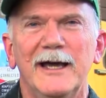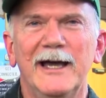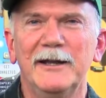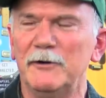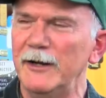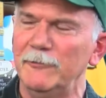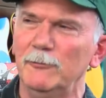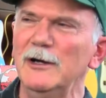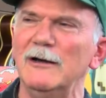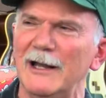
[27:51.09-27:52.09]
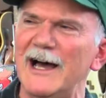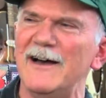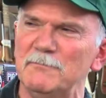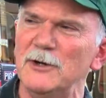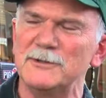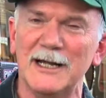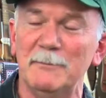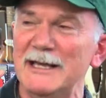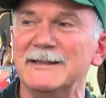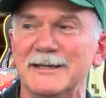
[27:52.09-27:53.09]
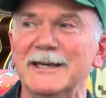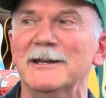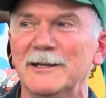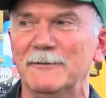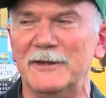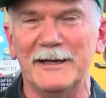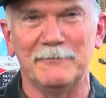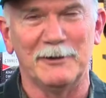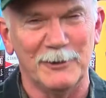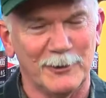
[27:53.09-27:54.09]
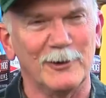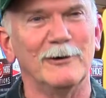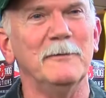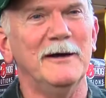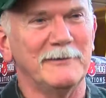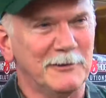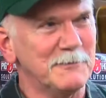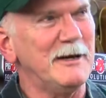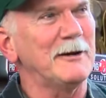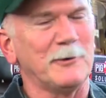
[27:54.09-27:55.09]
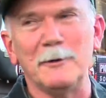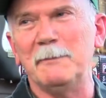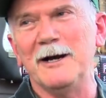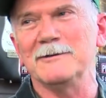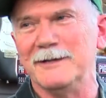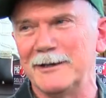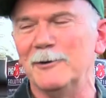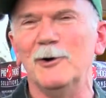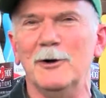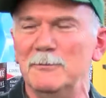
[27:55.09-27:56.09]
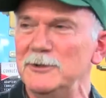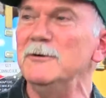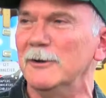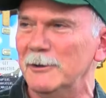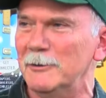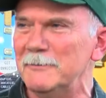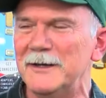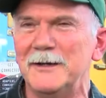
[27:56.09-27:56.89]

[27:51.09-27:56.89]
And in real life, most of the time, that's the end of it. The little girl goes back with her parents, and they go home, and you go home.